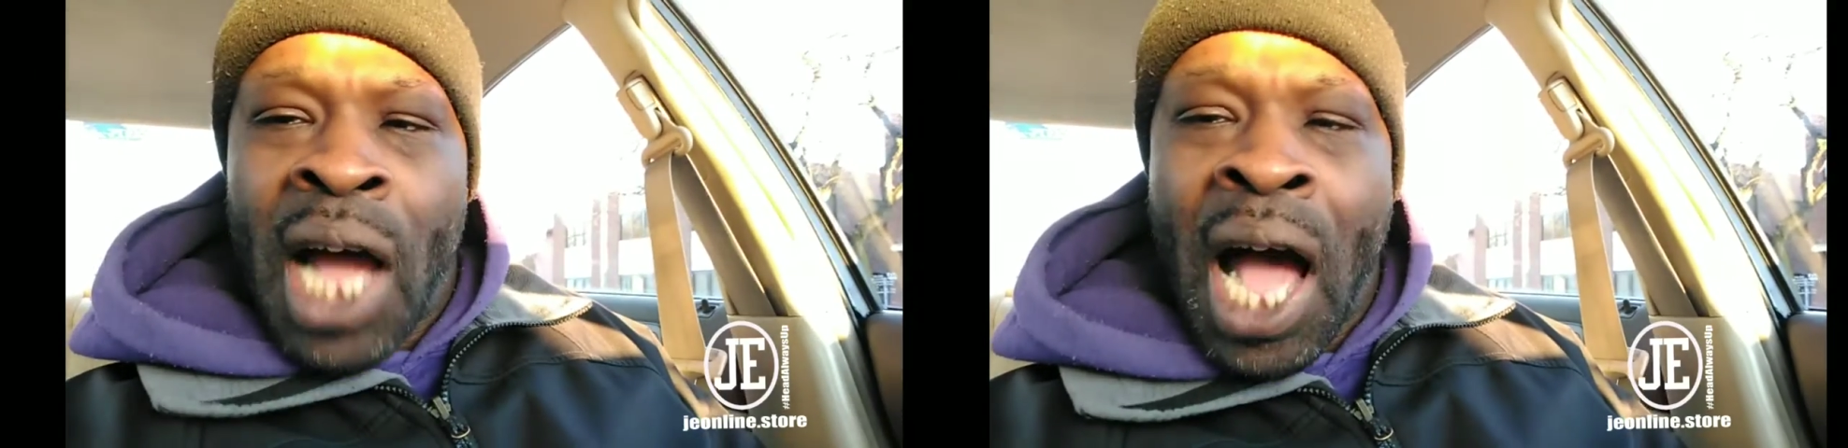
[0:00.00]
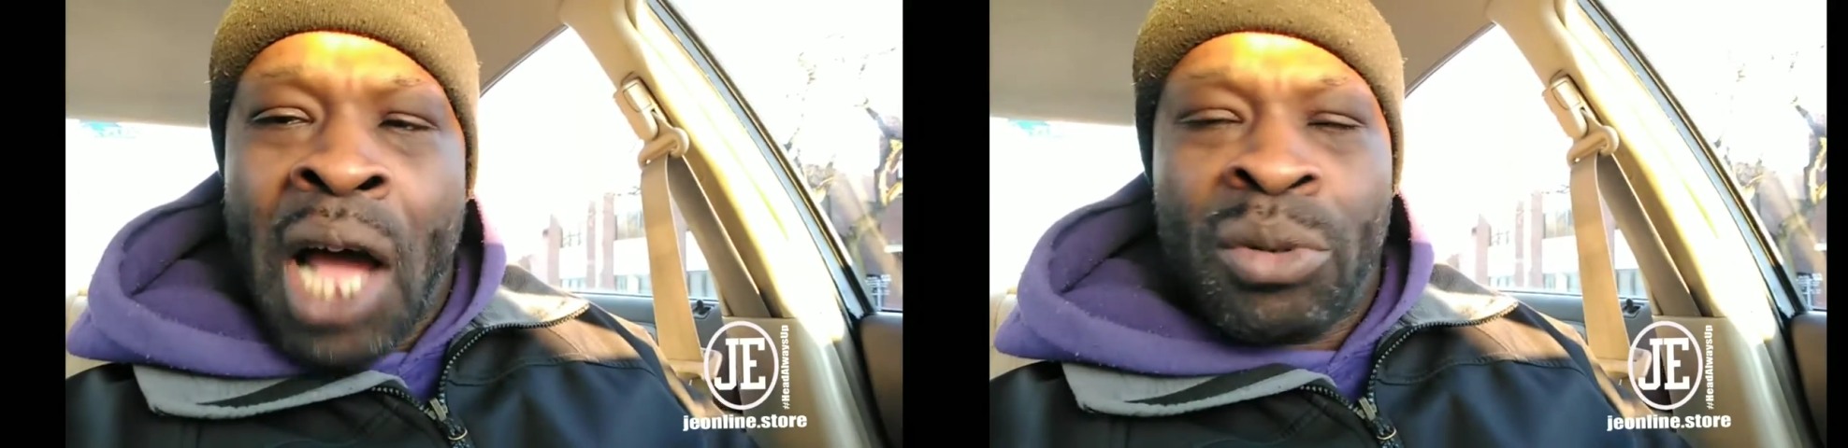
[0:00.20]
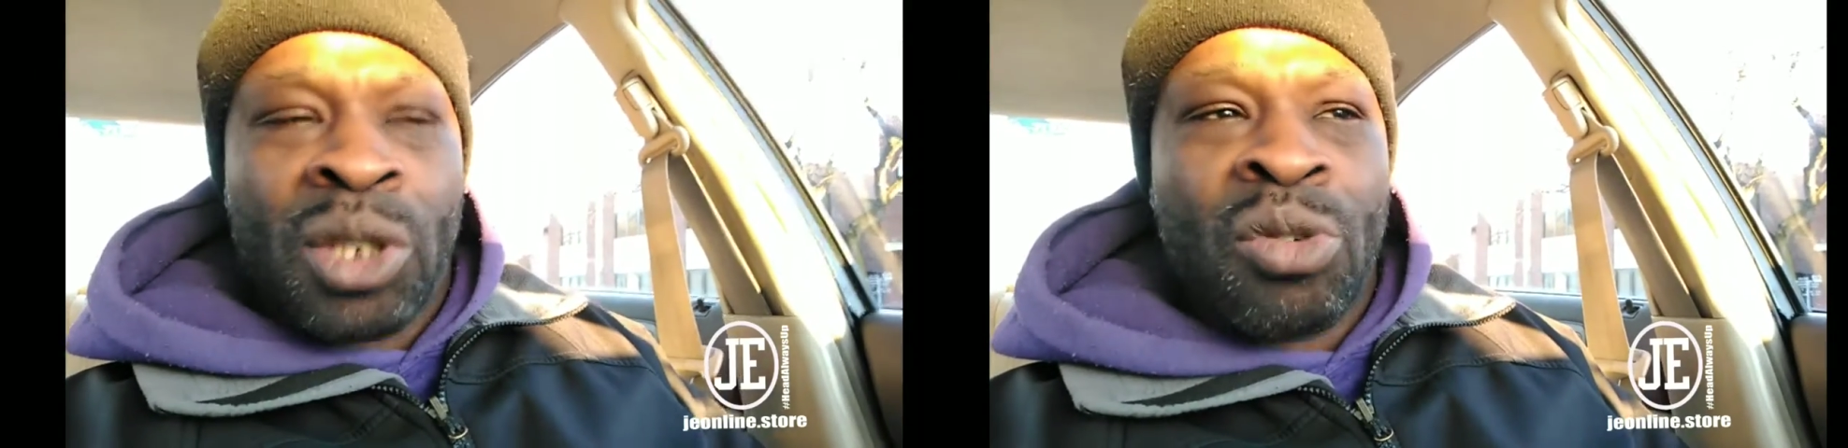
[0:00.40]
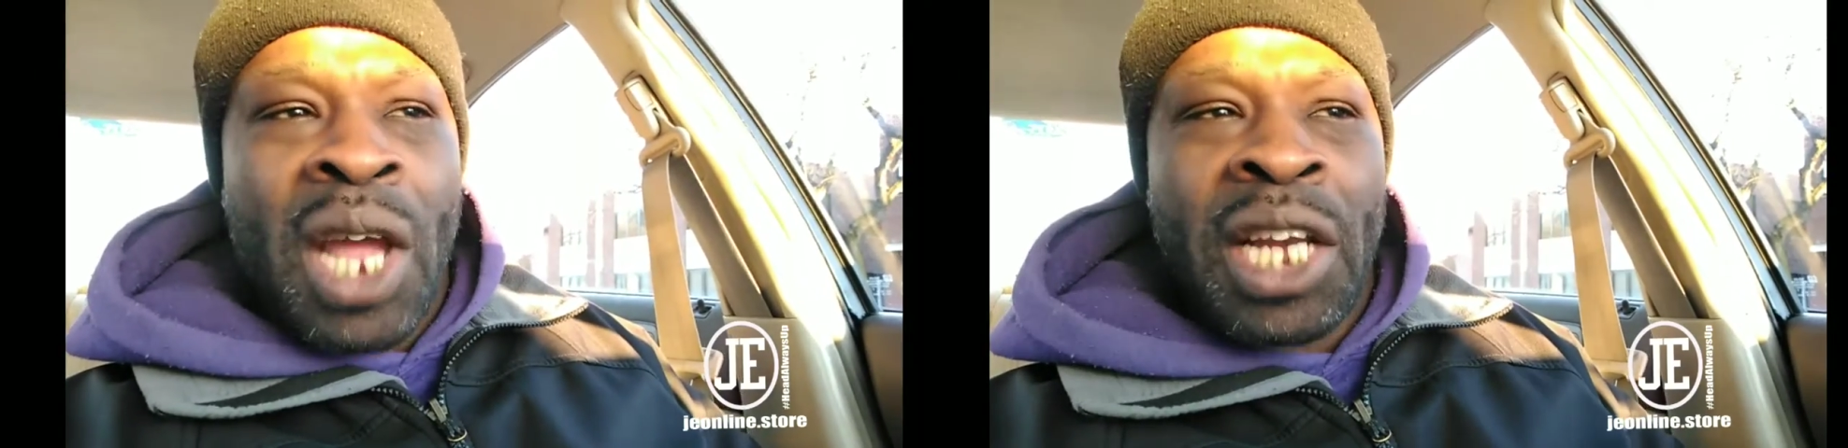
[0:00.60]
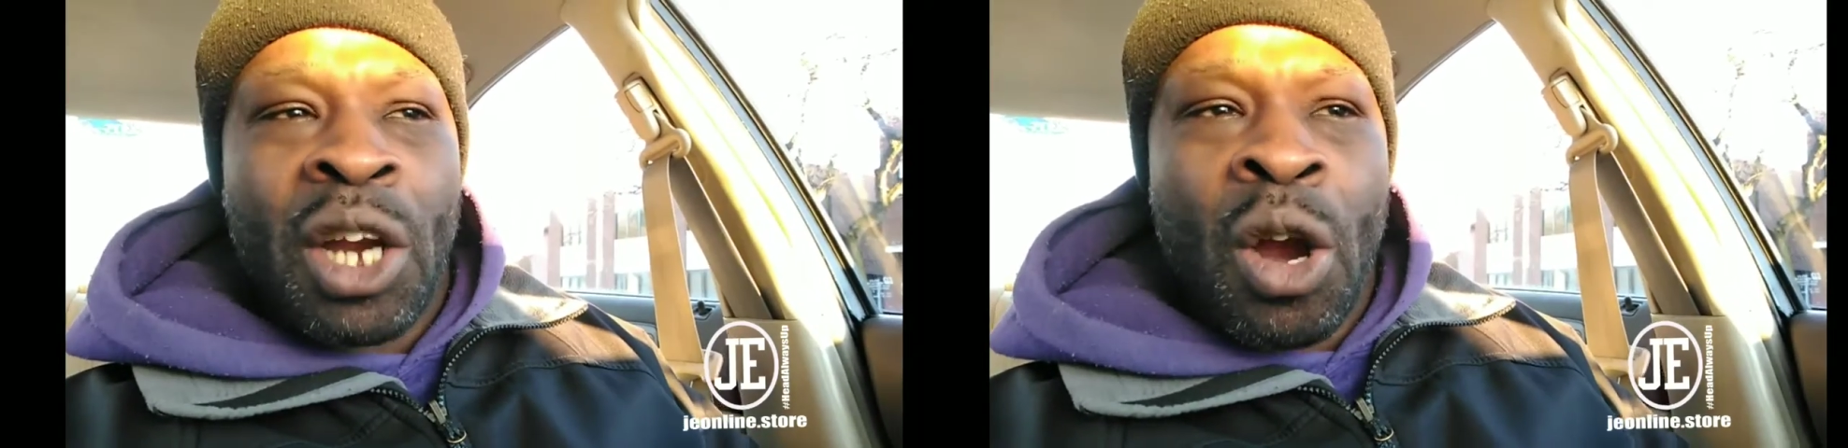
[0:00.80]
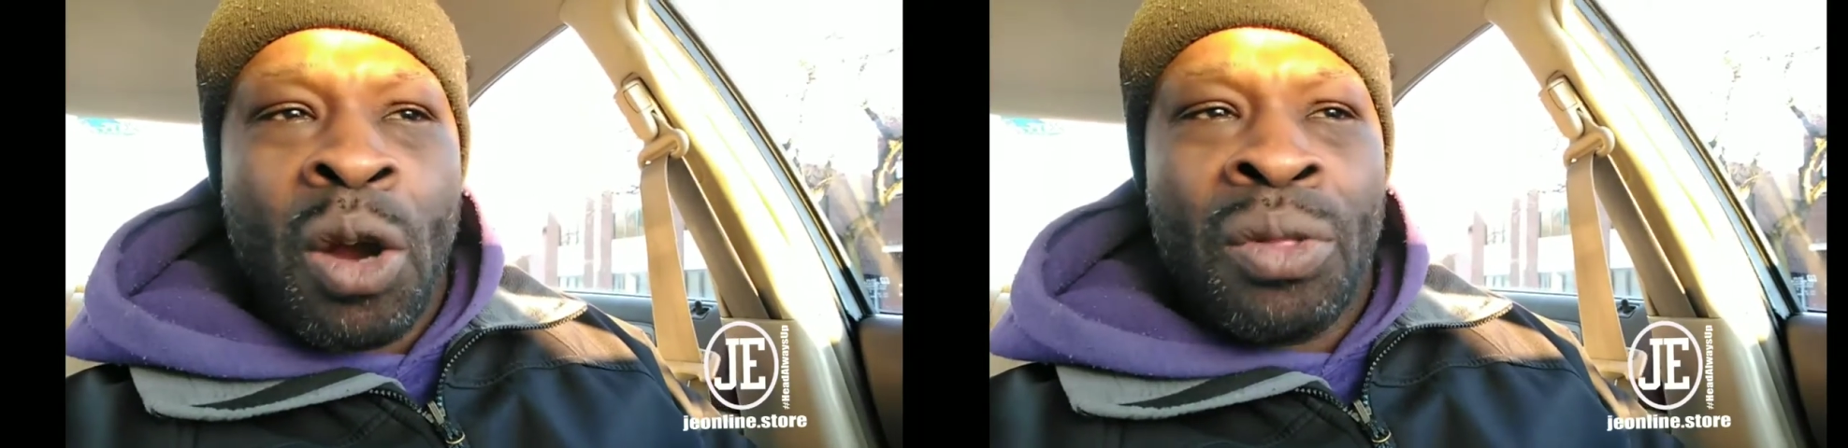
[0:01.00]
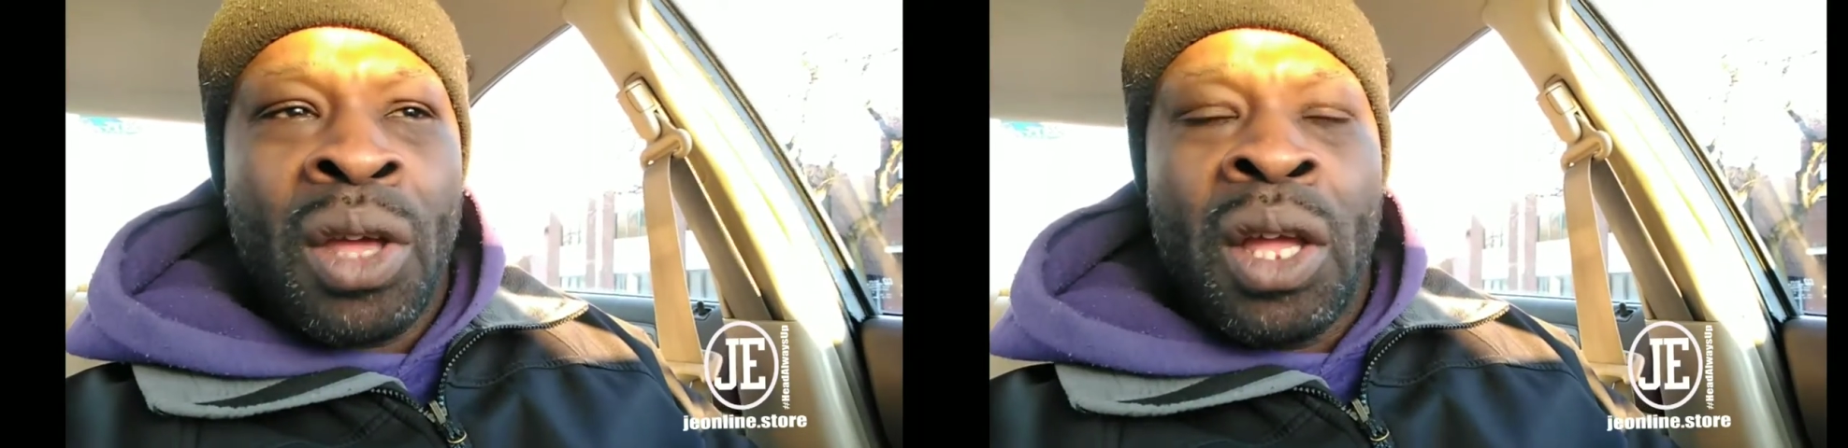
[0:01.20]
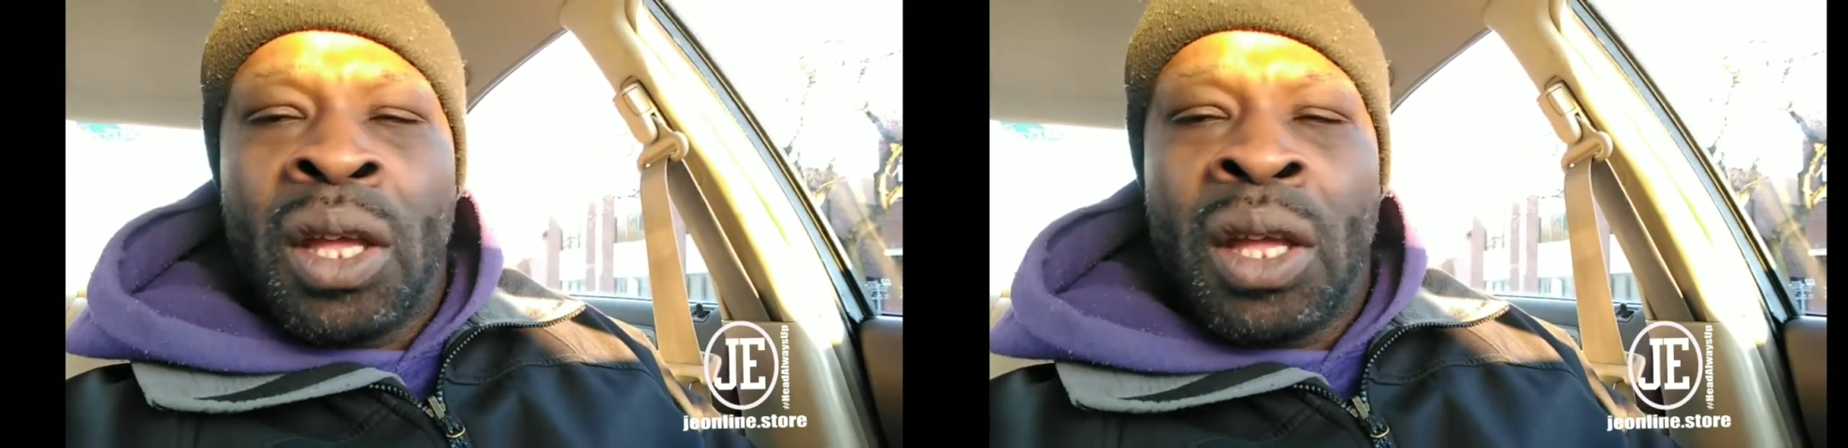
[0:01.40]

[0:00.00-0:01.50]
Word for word: God was creating the earth,